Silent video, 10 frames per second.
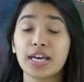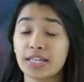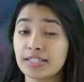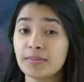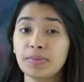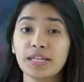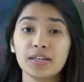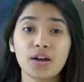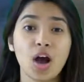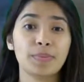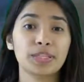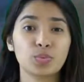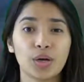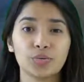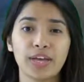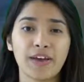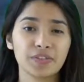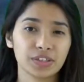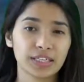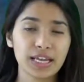it simply copies what we have
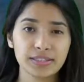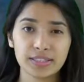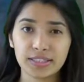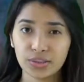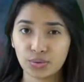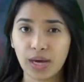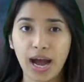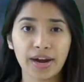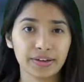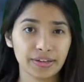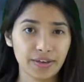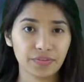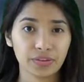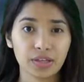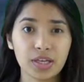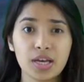done classically to a higher level.